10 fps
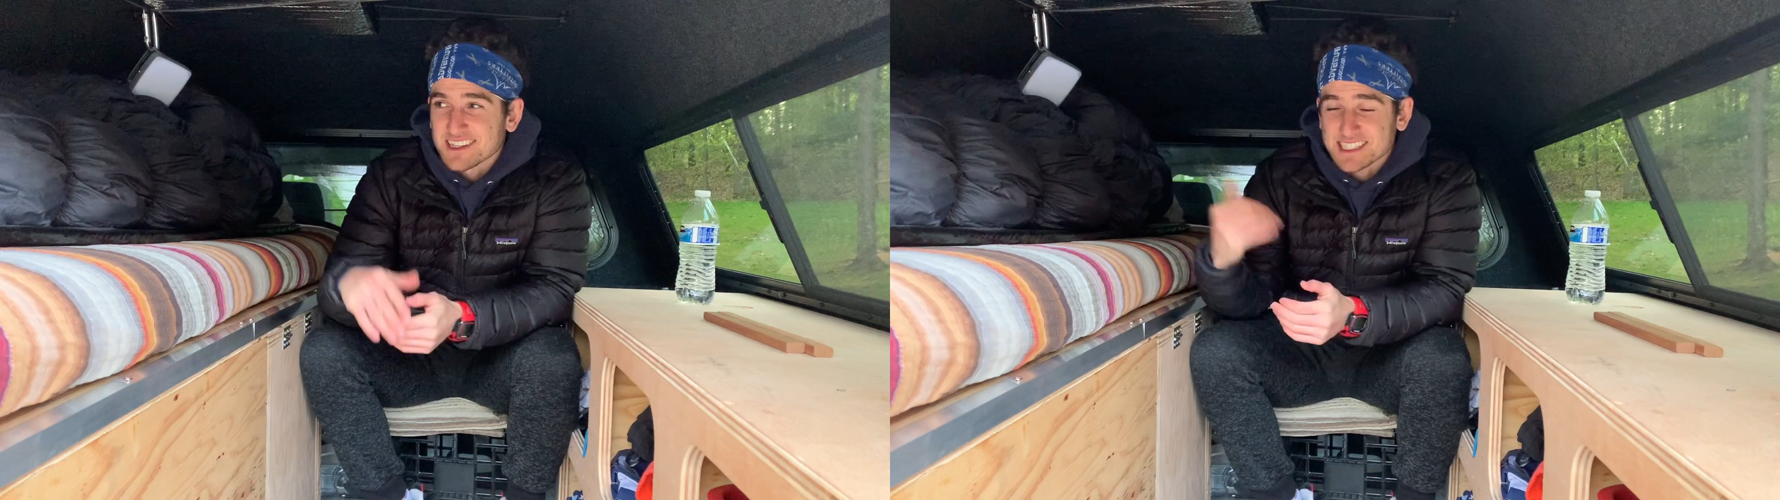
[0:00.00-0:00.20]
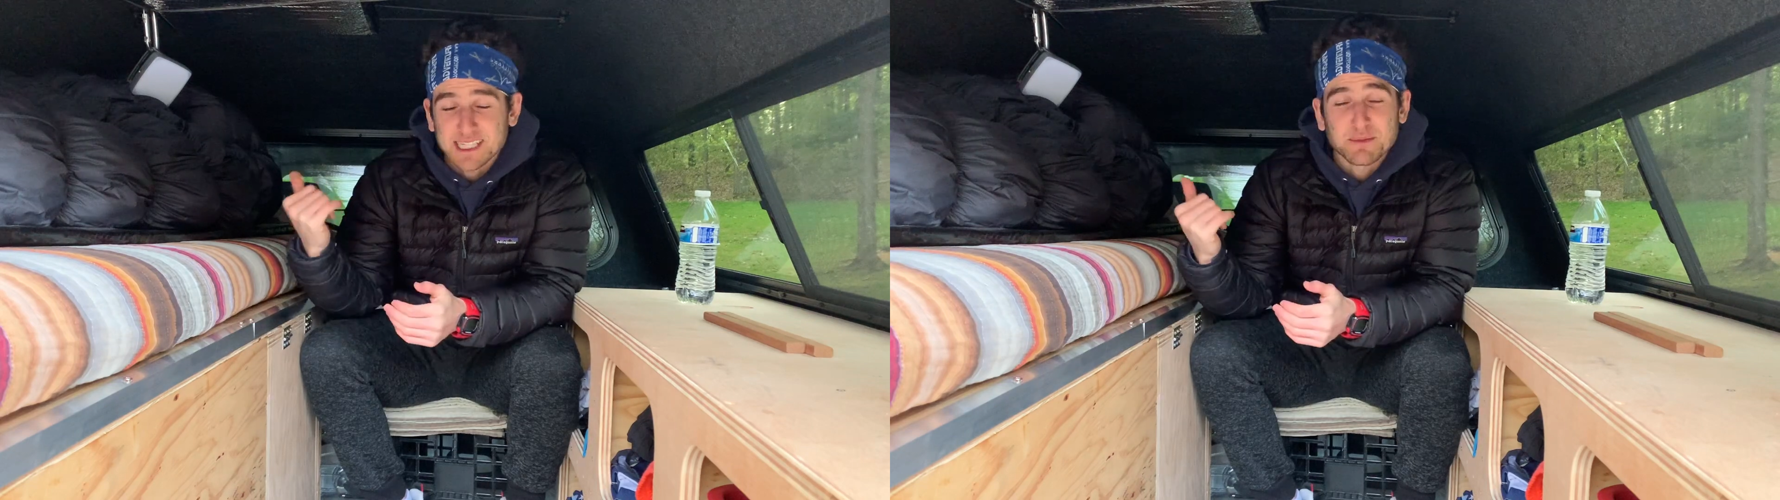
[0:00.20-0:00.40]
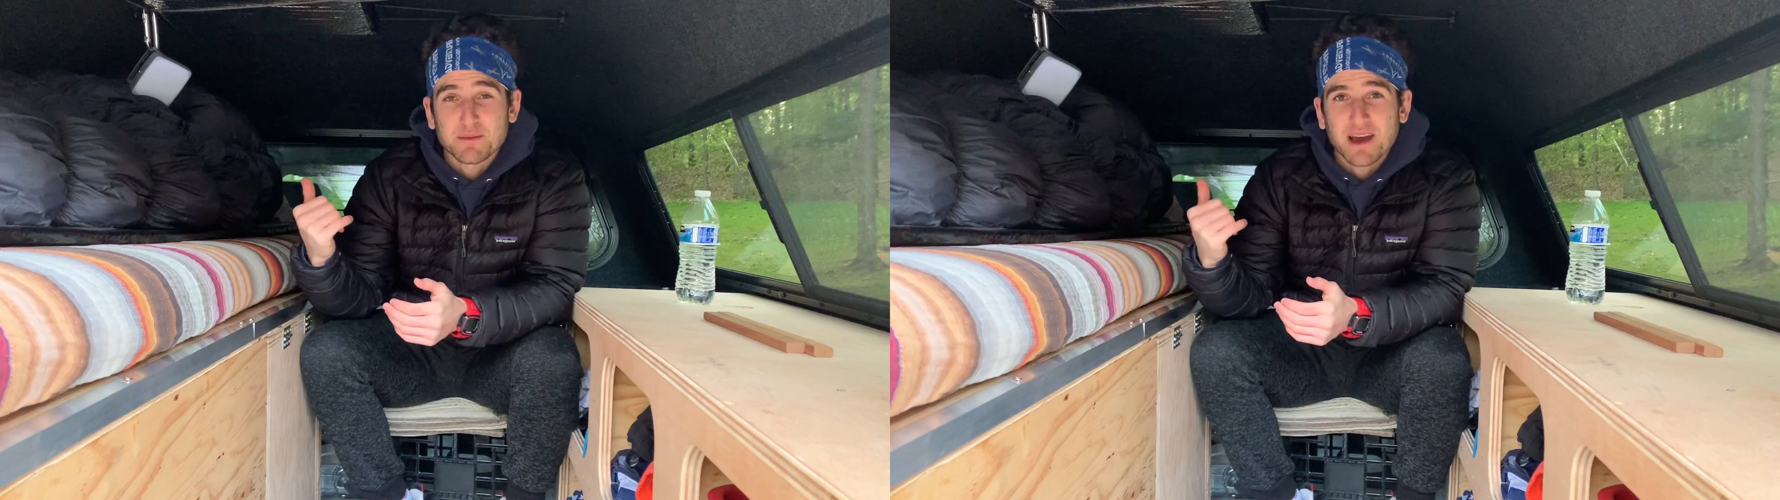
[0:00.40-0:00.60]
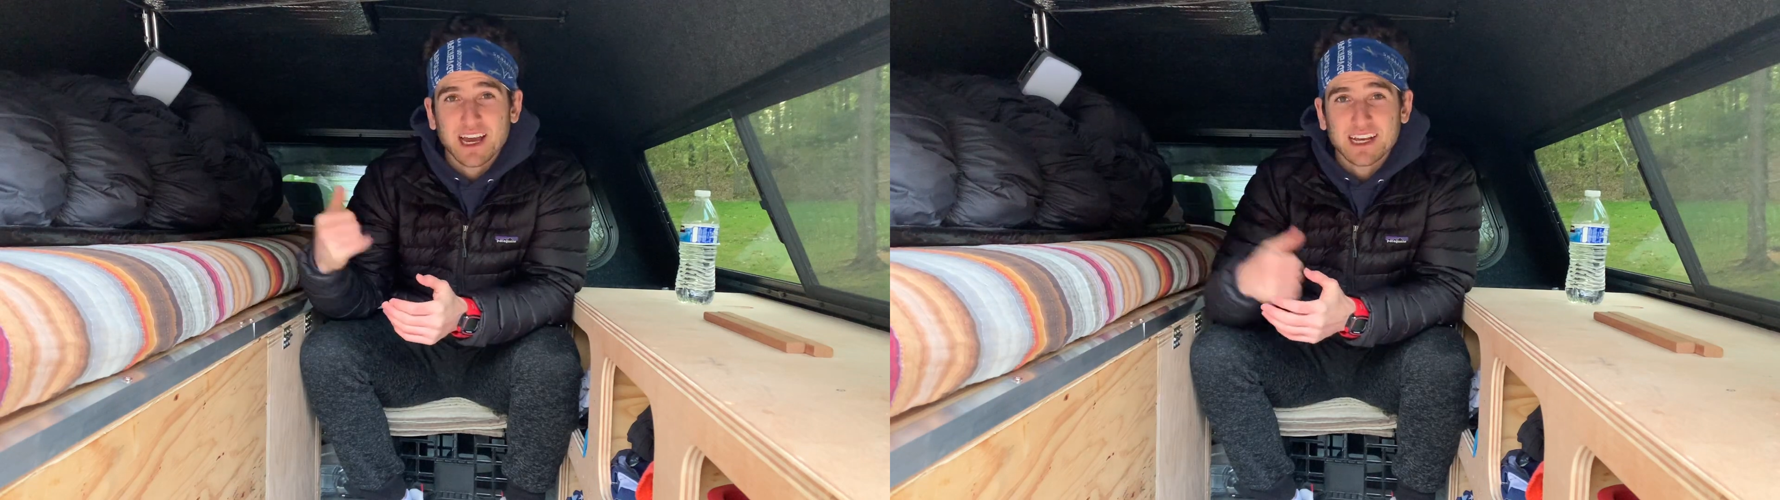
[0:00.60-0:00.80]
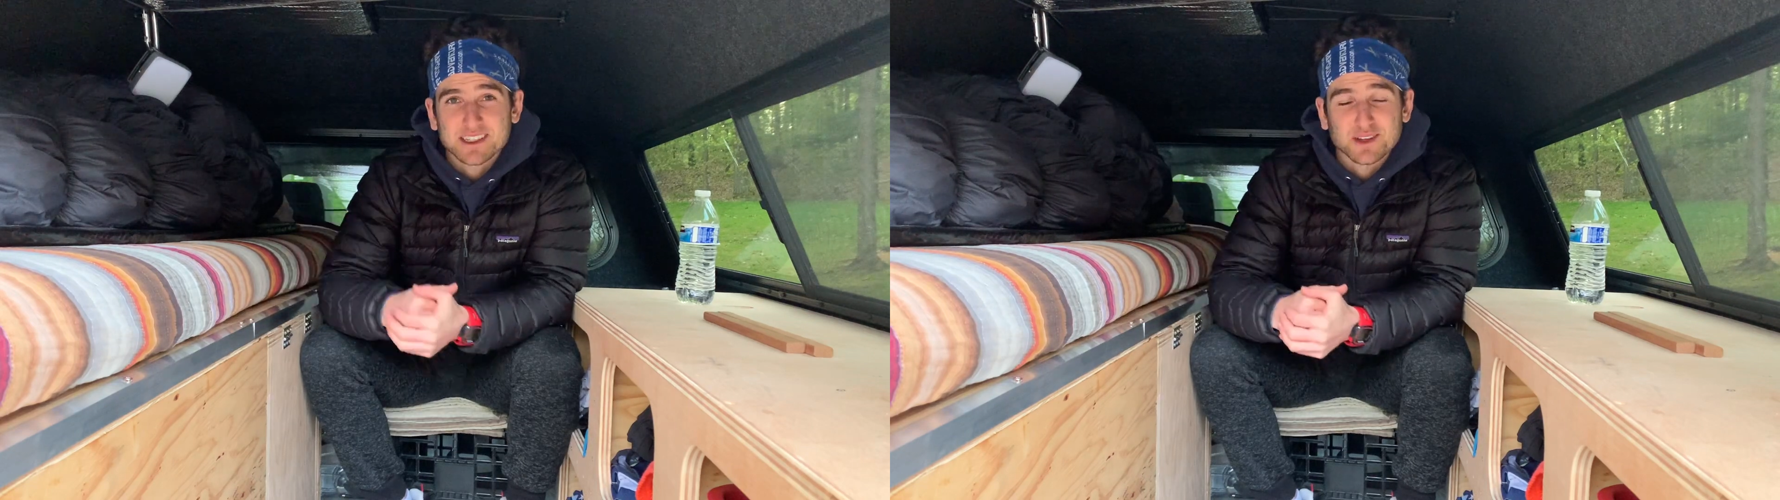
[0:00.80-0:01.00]
the sleeping
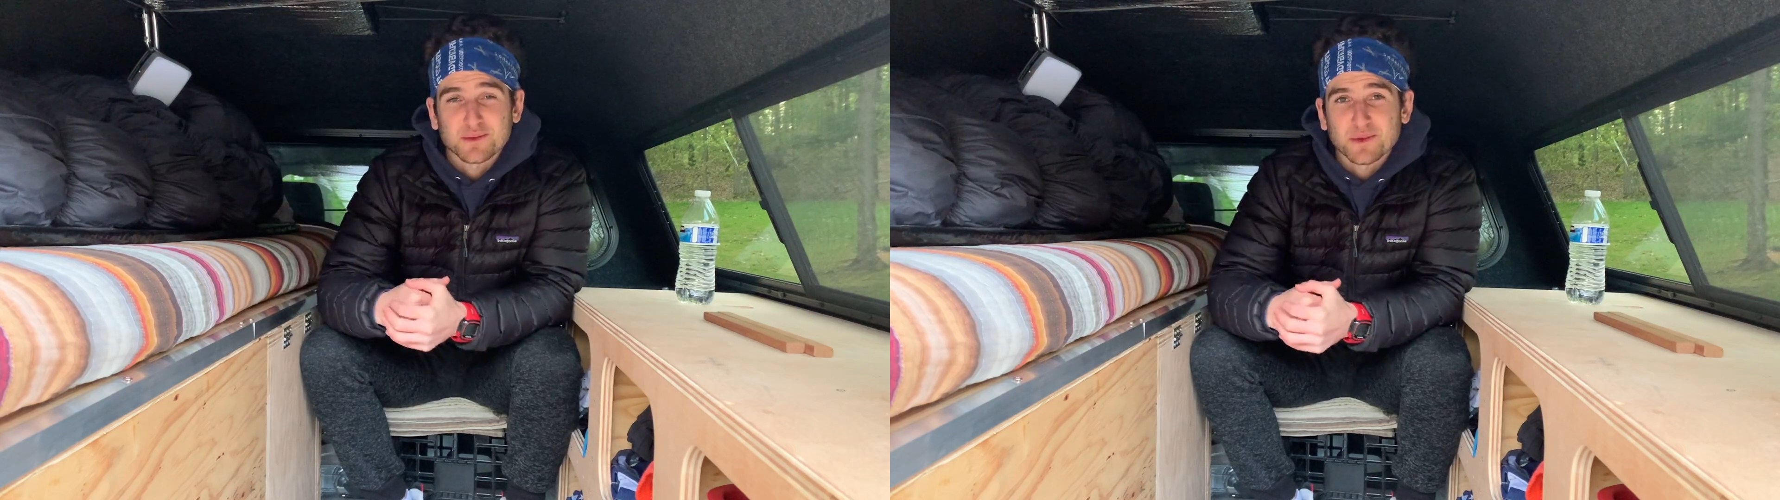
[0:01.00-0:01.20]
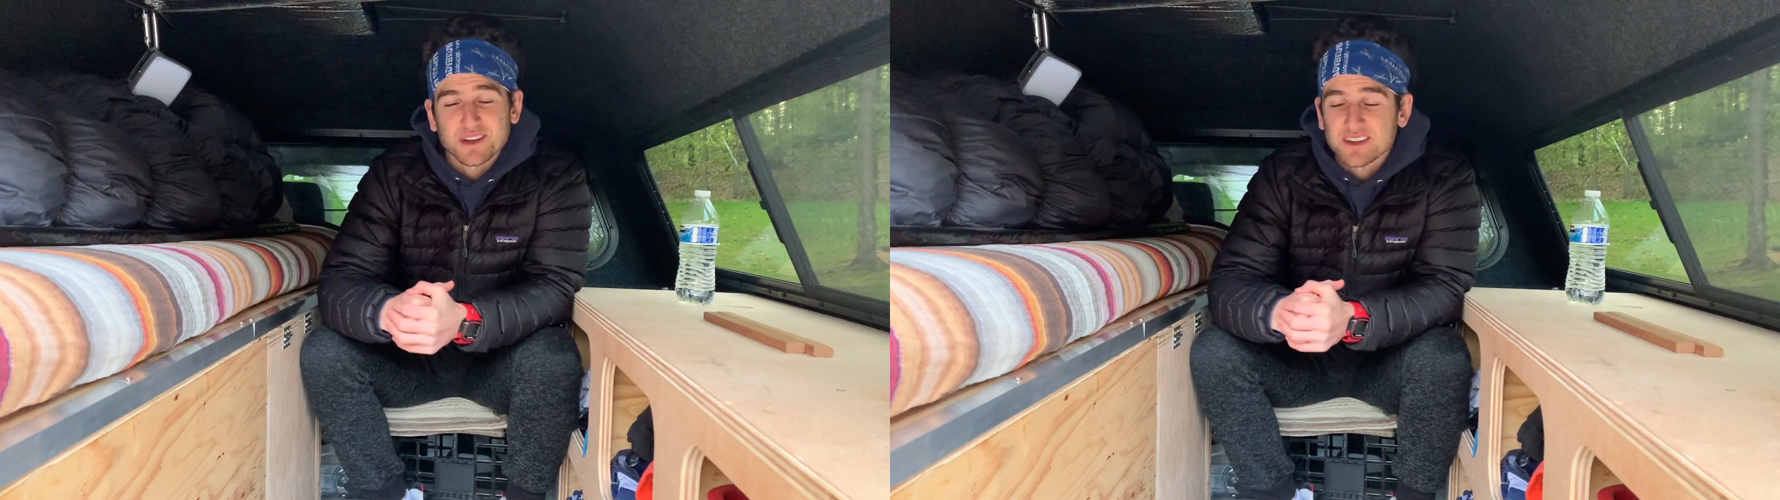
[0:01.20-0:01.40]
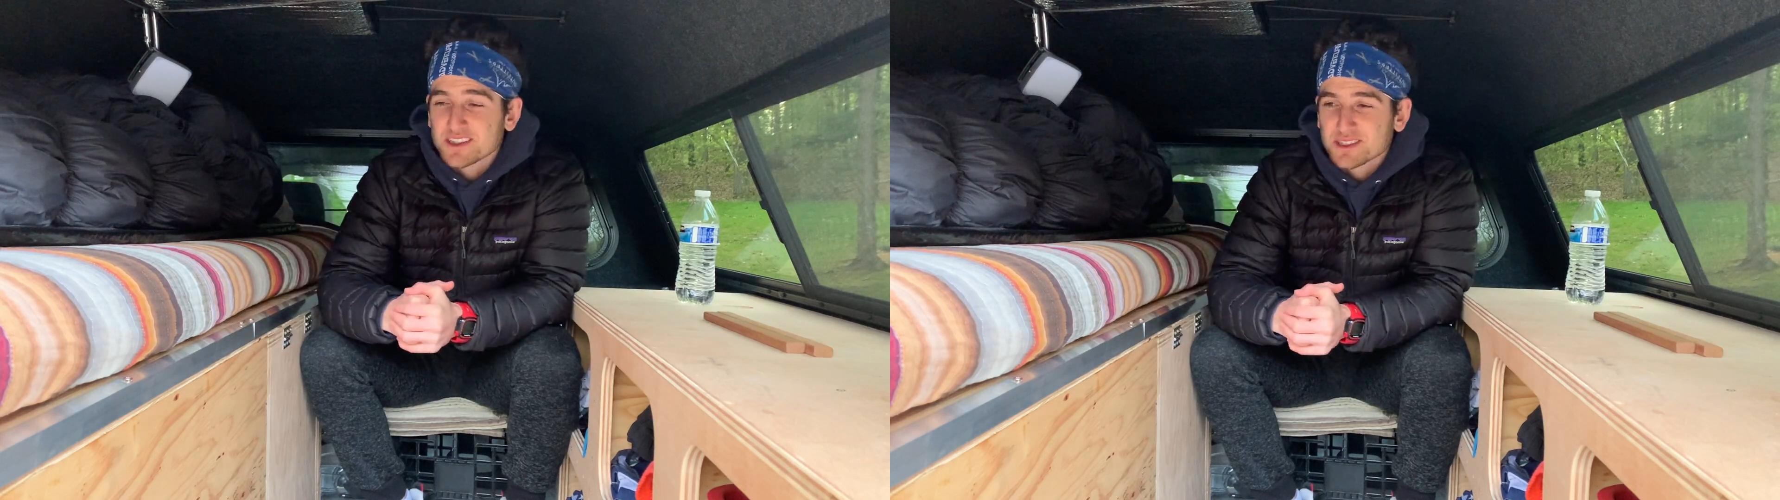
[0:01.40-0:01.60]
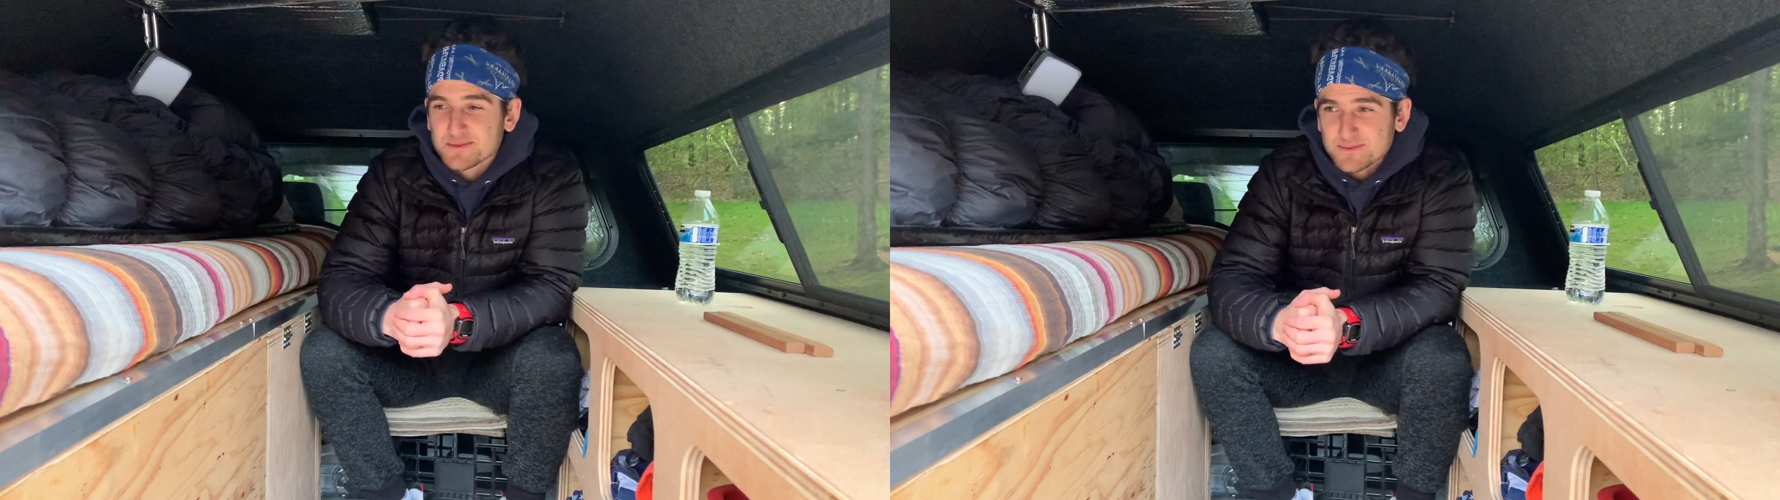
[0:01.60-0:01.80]
bag has done wonders.